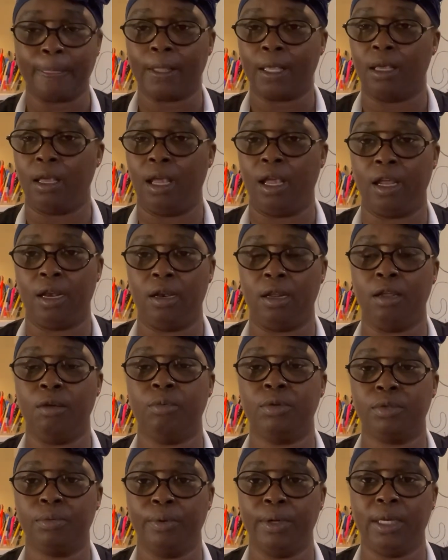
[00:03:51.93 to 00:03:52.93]
and
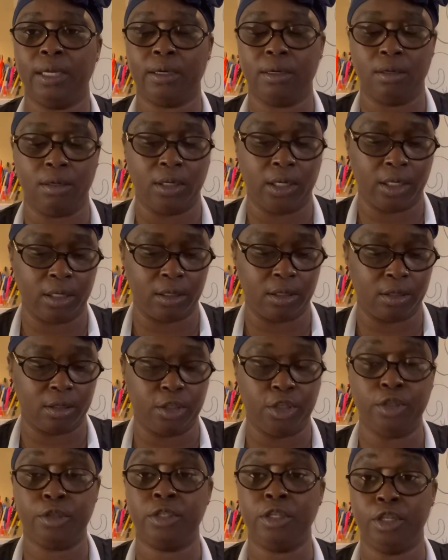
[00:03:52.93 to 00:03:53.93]
it was really
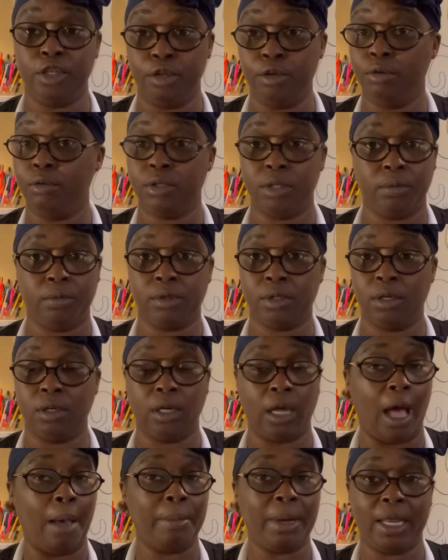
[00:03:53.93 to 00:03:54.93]
good to use. It was
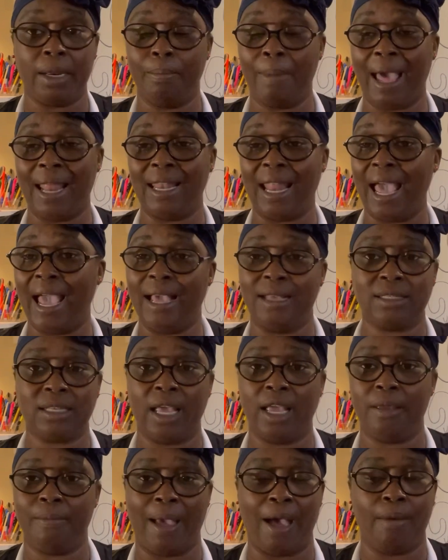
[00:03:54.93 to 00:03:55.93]
good. I mean, my lines
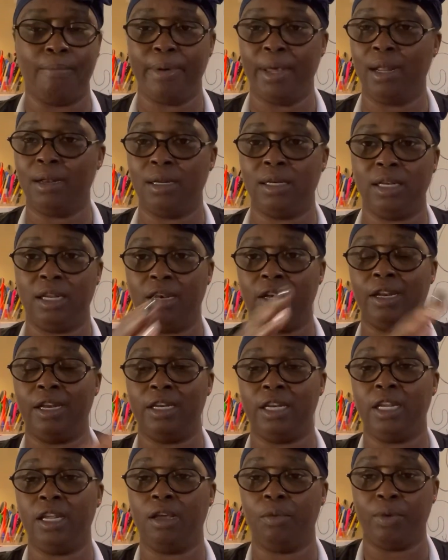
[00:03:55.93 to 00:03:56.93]
came out better than
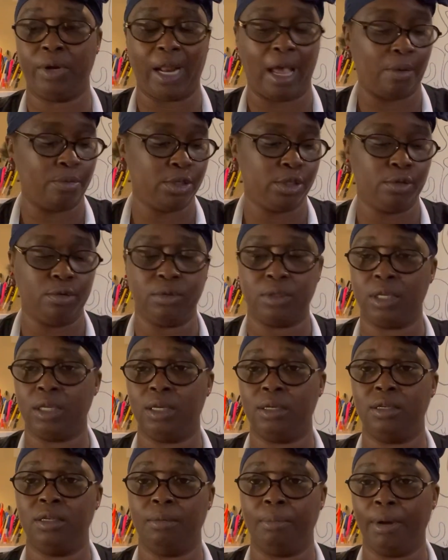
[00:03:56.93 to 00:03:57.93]
it did when I was
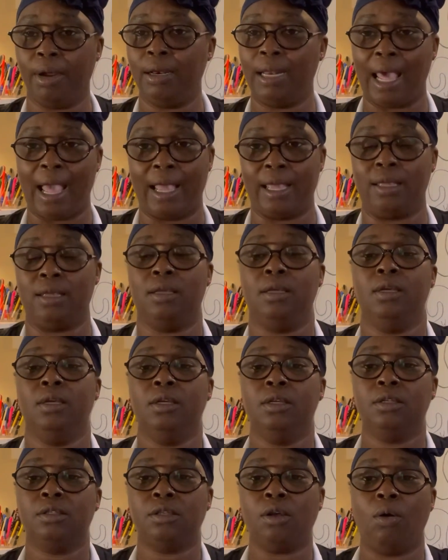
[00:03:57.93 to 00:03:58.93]
using the burlap.
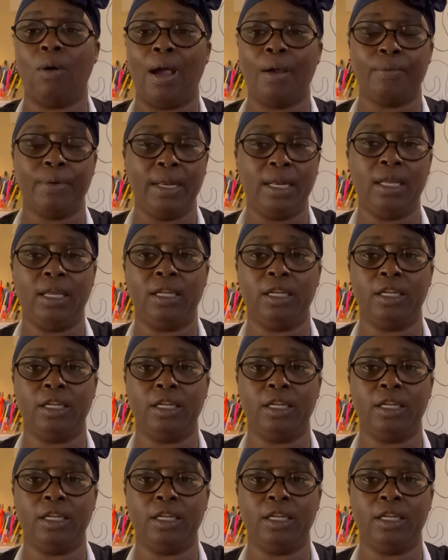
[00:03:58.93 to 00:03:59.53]
So I really